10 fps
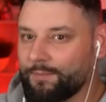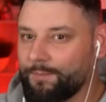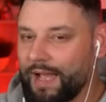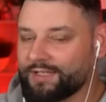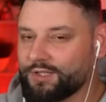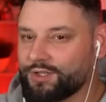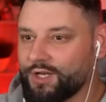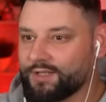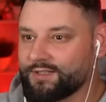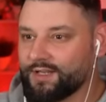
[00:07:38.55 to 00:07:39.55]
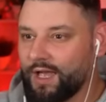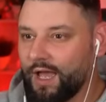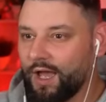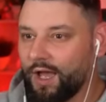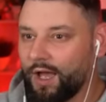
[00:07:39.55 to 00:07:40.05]
passengers
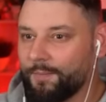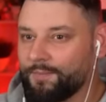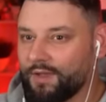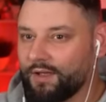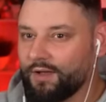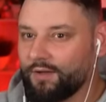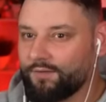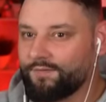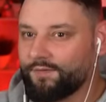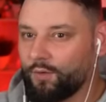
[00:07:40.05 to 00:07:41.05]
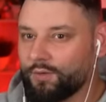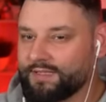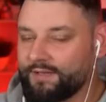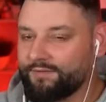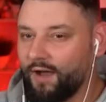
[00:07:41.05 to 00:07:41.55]
um,
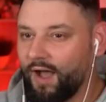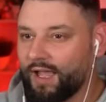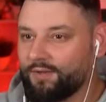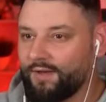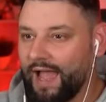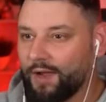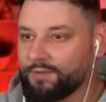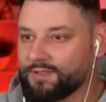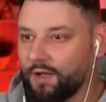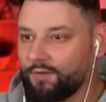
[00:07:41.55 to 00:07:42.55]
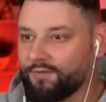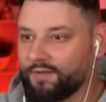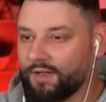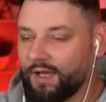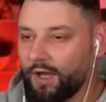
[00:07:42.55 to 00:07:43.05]
45 out of
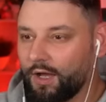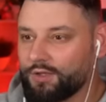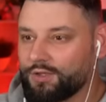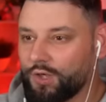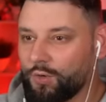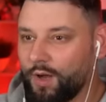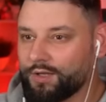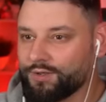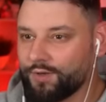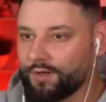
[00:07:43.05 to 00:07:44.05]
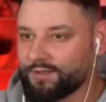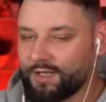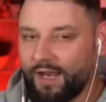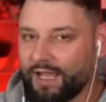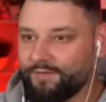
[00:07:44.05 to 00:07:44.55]
200. So
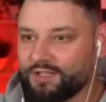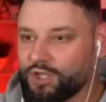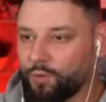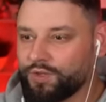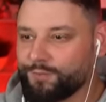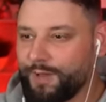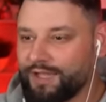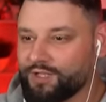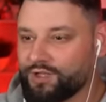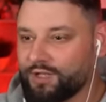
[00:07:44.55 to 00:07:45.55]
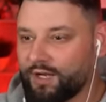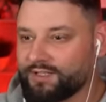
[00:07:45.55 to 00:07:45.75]
like if there's 200 passengers I've got to